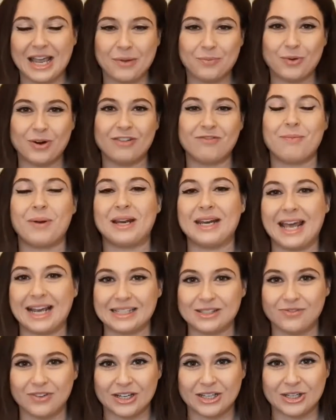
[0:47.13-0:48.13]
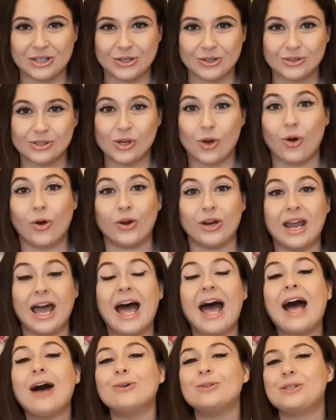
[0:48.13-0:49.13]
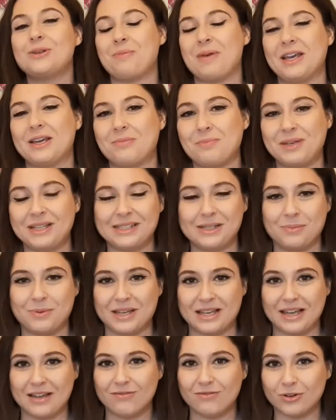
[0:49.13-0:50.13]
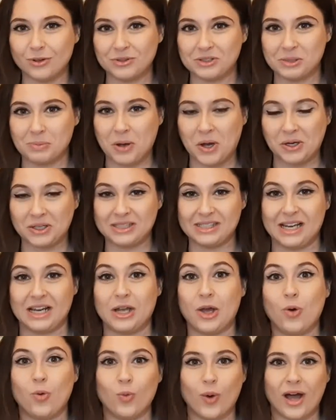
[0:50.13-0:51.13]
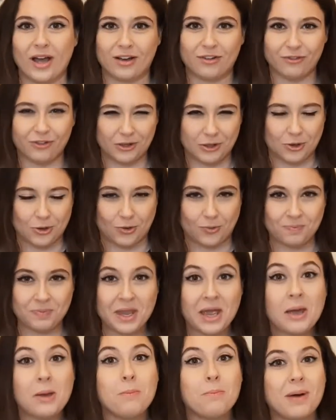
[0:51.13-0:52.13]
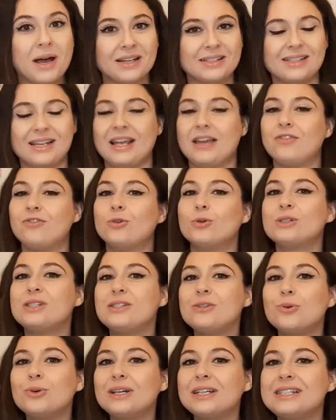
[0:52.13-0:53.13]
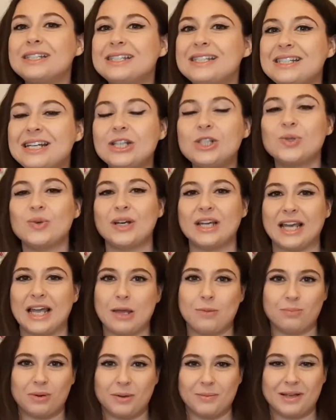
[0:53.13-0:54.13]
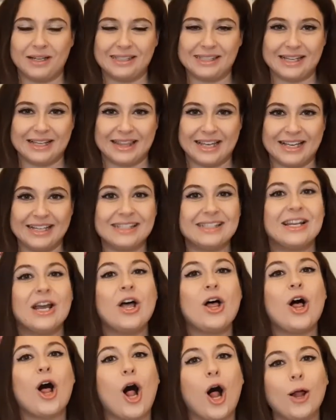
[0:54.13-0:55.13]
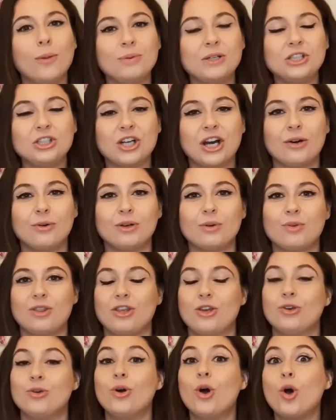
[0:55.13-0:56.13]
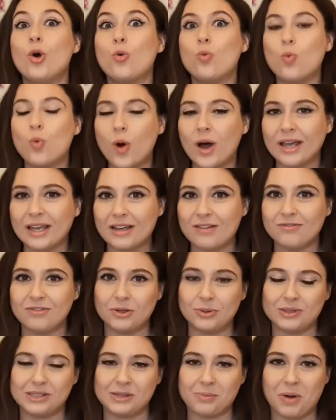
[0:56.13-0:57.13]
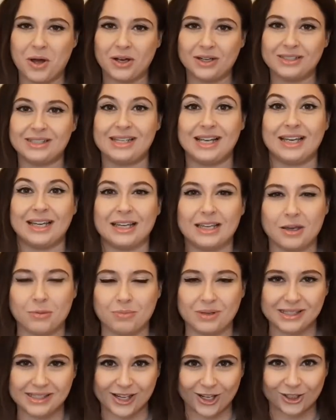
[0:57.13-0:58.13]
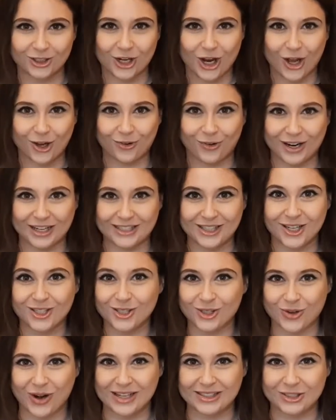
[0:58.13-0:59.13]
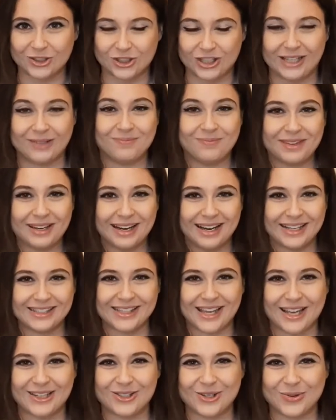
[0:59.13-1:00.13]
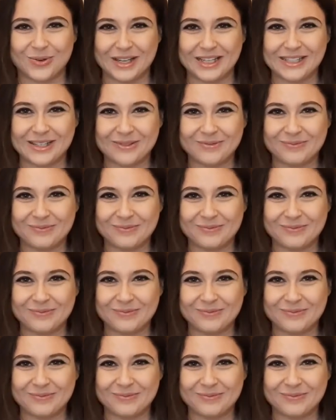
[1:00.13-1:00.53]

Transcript: in one of my next videos on how to make B2B influencer marketing work for you. But if you're still considering implementing this, I'll be sharing with you why influencer marketing can be such a great strategy. Let's get to it.